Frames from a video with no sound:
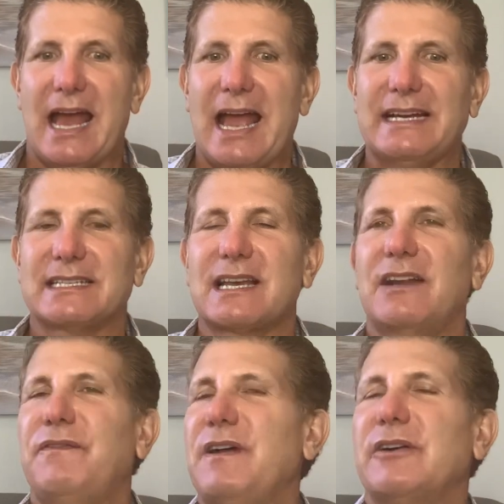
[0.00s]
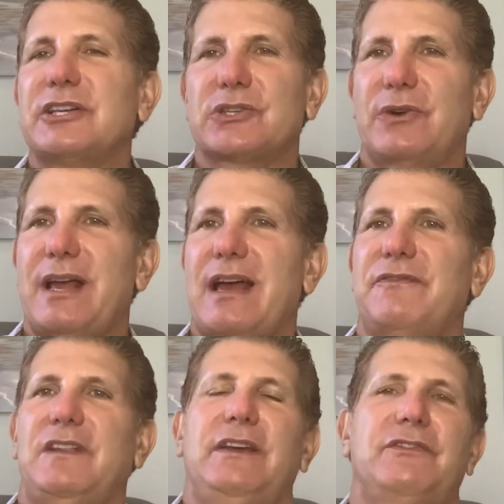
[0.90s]
and it's got a very short
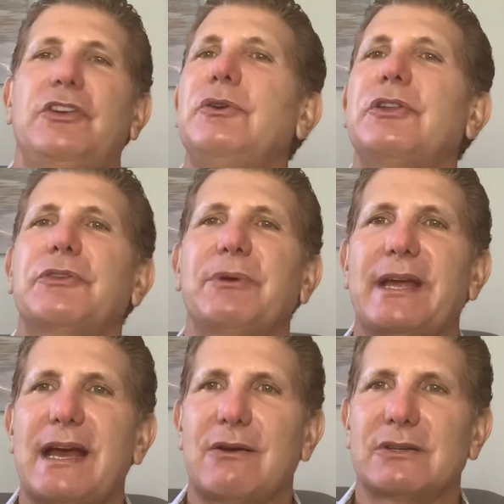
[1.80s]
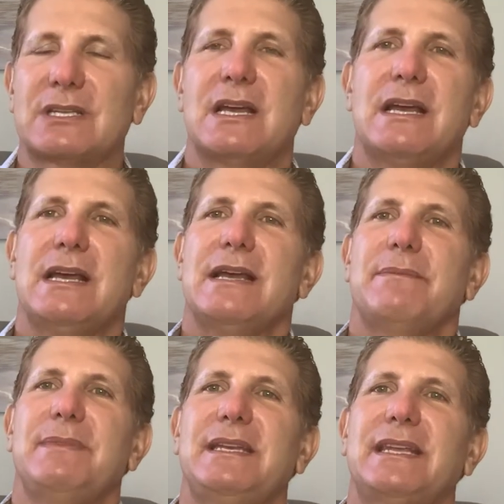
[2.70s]
half-life, 2 to 3 hours,
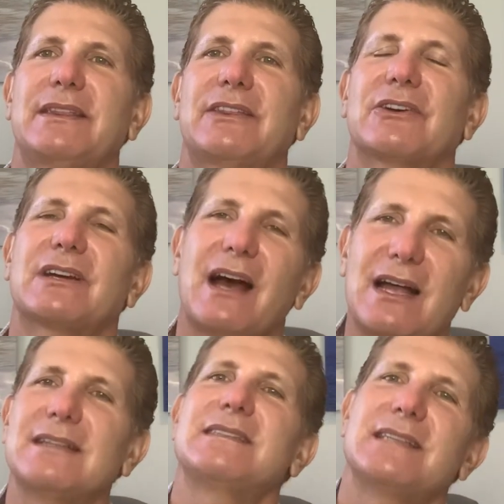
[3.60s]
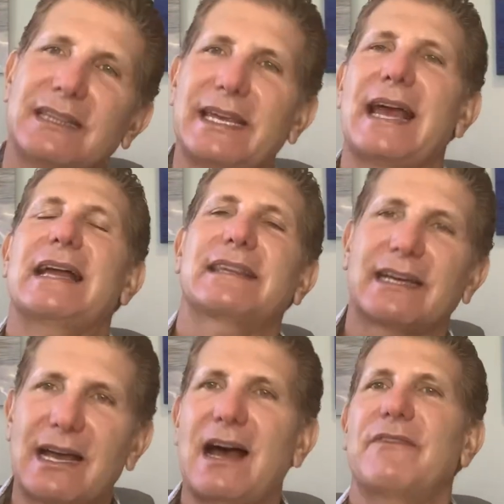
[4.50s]
meaning they're constantly at the
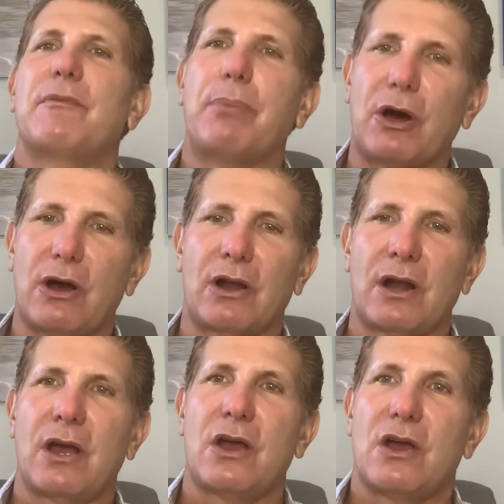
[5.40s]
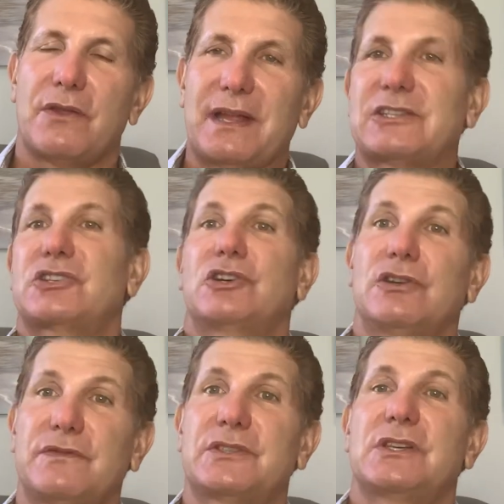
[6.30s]
kava bar that
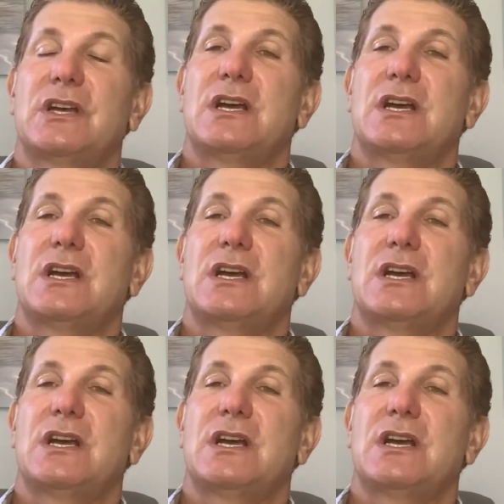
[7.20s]
serves